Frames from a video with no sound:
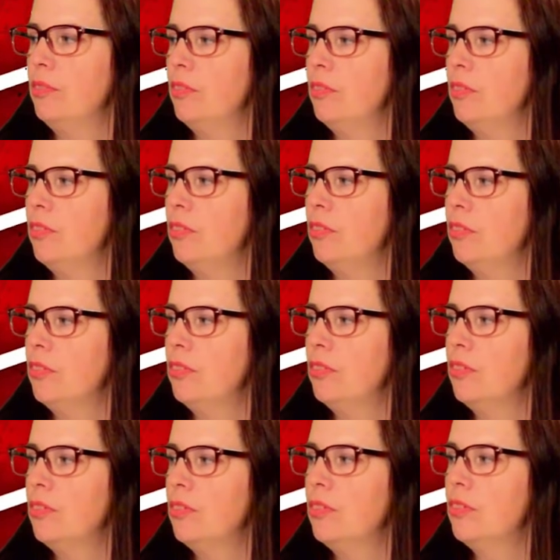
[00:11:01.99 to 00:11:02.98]

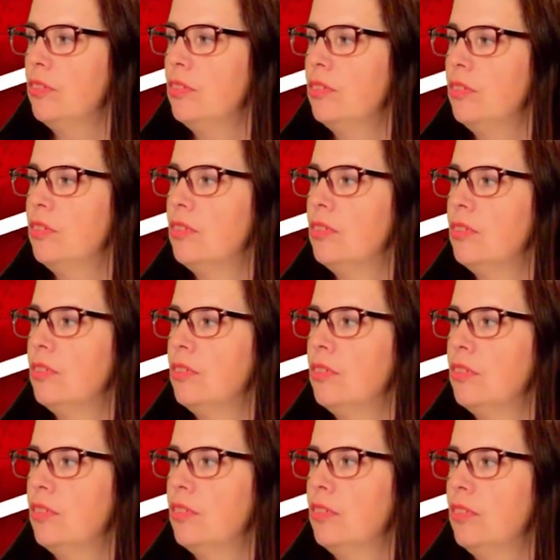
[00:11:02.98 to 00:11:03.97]

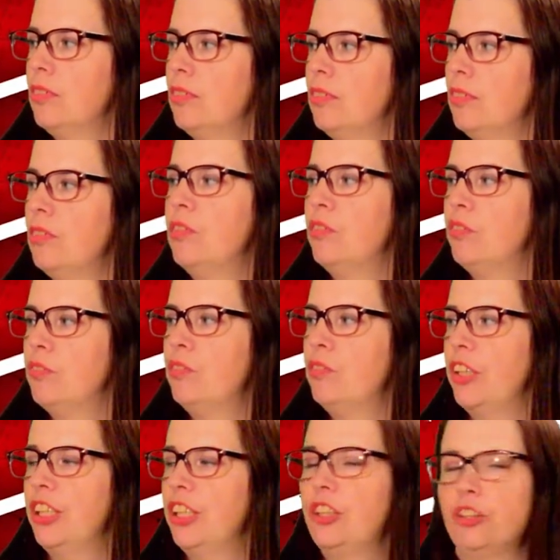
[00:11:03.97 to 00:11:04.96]

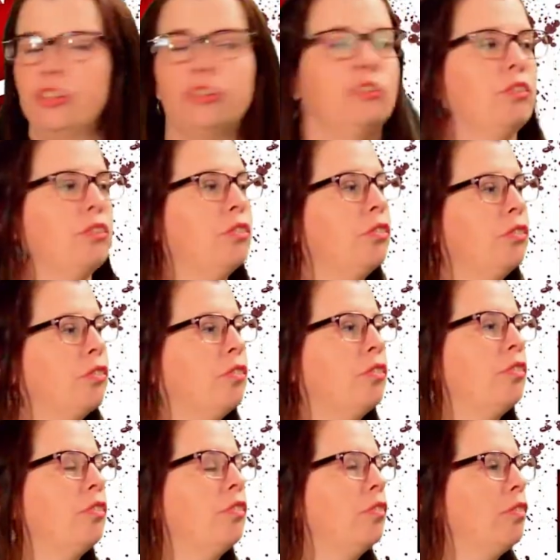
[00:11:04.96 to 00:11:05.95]

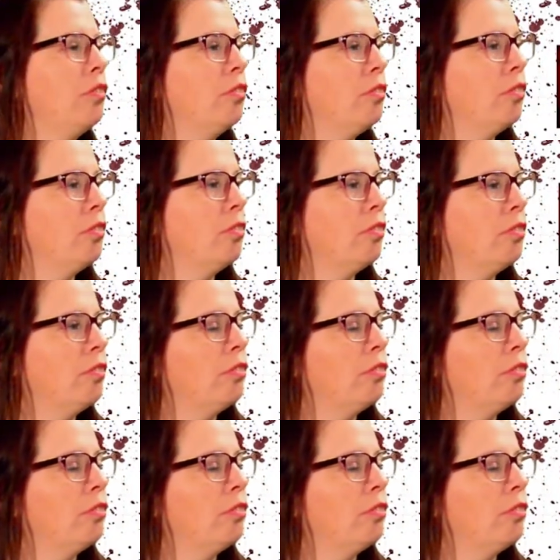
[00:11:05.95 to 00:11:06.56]
The person shown says nothing.